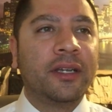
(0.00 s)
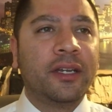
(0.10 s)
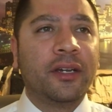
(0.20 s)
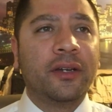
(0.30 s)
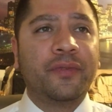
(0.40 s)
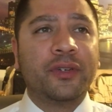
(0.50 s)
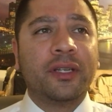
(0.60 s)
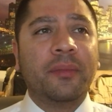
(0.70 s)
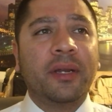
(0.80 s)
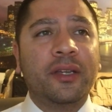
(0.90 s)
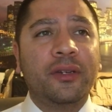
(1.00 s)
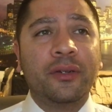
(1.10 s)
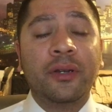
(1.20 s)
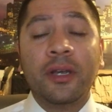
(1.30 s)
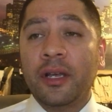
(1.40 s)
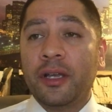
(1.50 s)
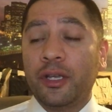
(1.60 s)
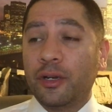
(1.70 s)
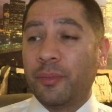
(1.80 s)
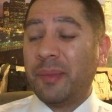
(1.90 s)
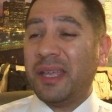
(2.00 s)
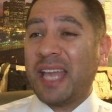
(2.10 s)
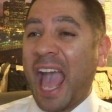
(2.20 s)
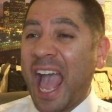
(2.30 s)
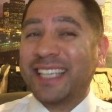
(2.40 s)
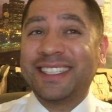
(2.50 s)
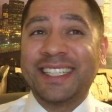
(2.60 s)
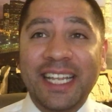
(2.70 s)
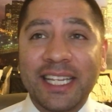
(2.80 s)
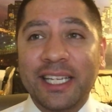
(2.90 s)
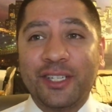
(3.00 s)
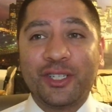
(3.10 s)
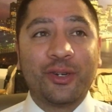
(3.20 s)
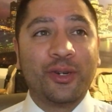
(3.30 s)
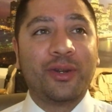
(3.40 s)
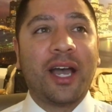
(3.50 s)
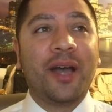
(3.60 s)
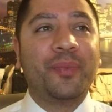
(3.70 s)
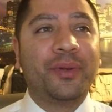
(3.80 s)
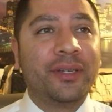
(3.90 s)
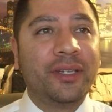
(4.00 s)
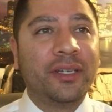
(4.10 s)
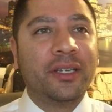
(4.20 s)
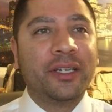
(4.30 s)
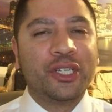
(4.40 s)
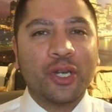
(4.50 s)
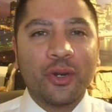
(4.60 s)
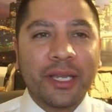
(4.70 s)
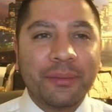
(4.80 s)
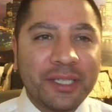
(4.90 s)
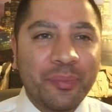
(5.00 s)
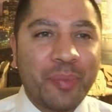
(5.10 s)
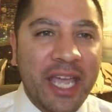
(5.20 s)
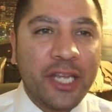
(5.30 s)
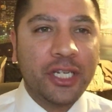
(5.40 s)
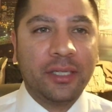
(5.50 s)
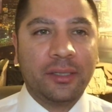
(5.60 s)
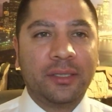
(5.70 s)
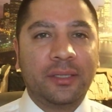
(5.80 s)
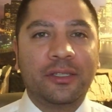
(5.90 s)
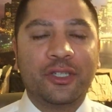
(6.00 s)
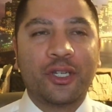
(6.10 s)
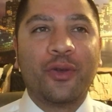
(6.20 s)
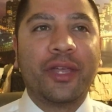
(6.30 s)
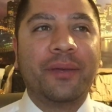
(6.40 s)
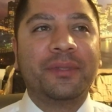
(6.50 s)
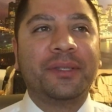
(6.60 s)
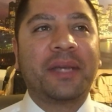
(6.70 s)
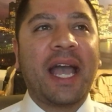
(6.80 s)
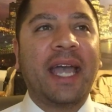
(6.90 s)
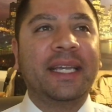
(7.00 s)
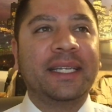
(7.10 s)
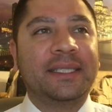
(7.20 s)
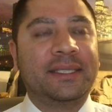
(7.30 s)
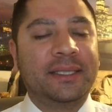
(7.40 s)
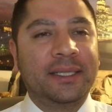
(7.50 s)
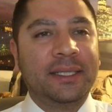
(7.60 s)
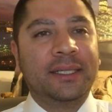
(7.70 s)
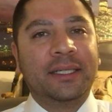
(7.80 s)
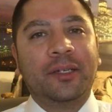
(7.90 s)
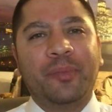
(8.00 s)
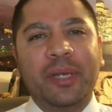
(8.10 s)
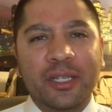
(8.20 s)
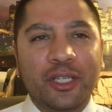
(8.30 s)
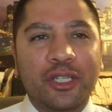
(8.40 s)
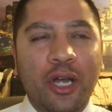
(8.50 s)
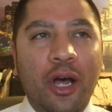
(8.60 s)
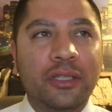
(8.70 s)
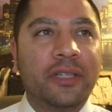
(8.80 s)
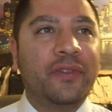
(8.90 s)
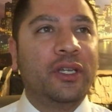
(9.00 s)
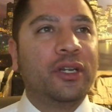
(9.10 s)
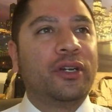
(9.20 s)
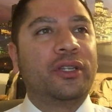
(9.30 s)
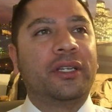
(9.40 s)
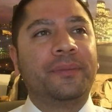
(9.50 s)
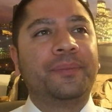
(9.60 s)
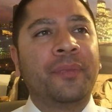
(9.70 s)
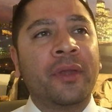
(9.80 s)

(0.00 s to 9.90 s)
You know, and for somebody who, you know, maybe accidentally screwed up, show them some patience Show them some kindness. Be the salt of the earth. And,